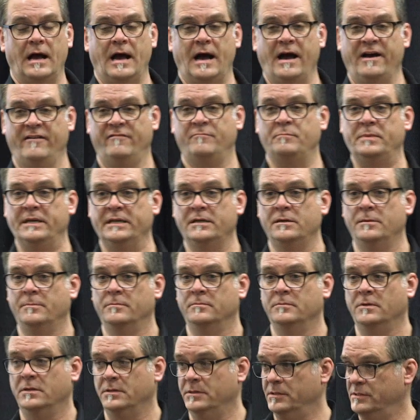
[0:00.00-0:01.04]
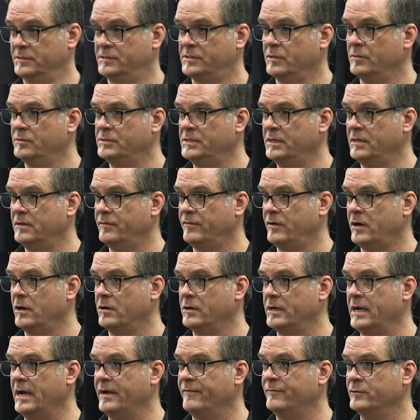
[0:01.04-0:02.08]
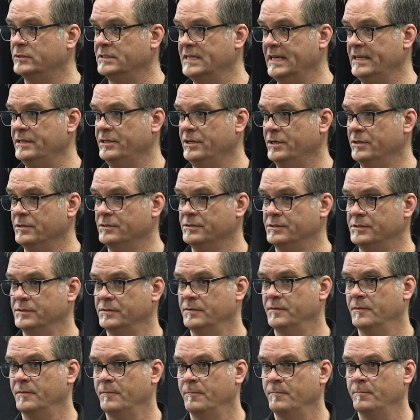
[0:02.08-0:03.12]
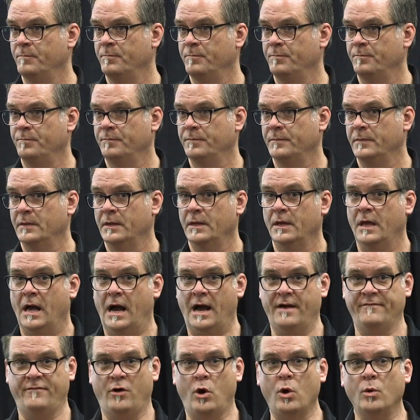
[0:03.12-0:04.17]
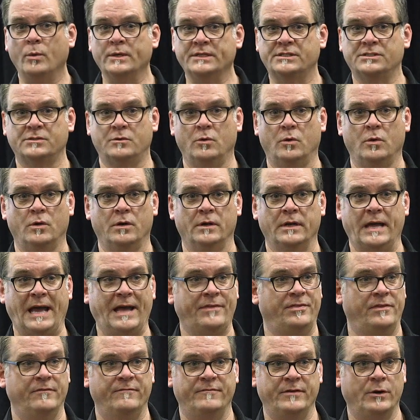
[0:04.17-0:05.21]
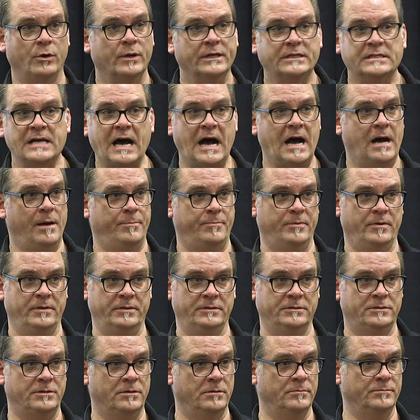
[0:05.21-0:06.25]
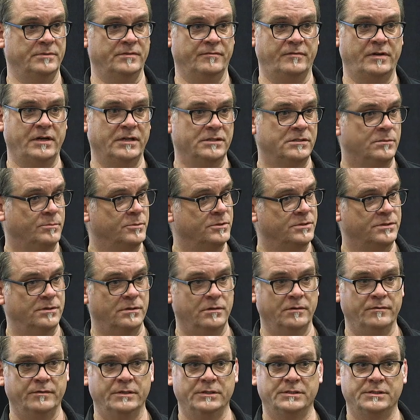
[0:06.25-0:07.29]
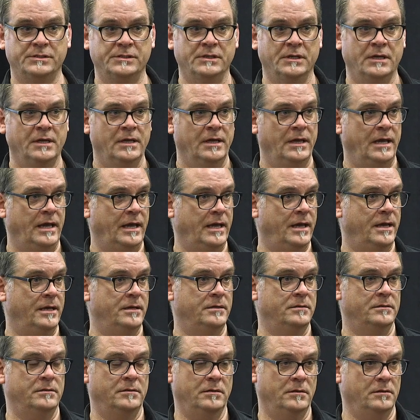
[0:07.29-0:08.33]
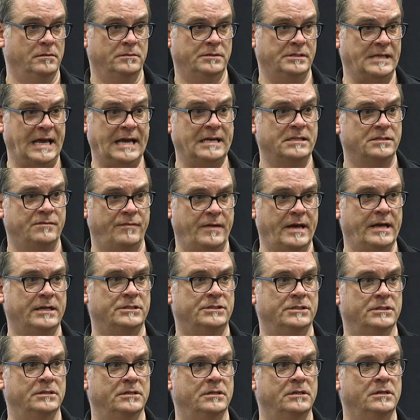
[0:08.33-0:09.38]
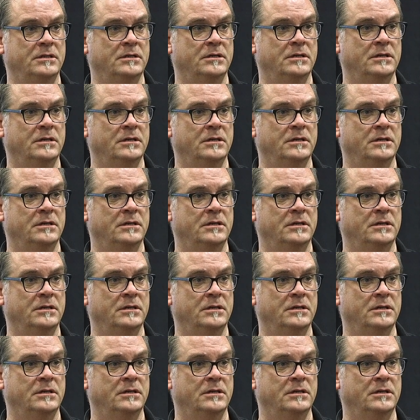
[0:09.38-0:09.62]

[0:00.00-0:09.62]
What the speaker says: I've been an associate of REI for 10 years. I've always scored at the very top in terms of customer service and satisfaction.